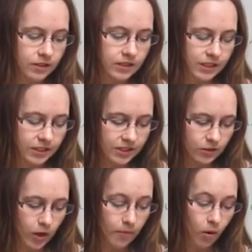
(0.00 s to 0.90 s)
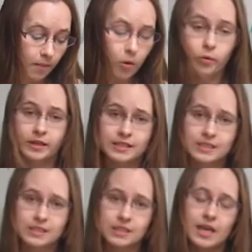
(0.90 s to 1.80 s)
serious
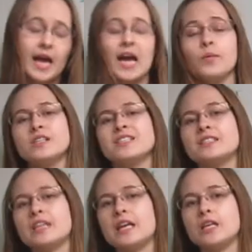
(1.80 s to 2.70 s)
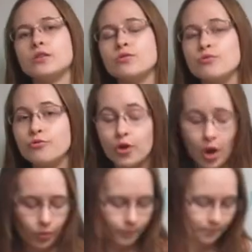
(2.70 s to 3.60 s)
abhorrence? I would say no.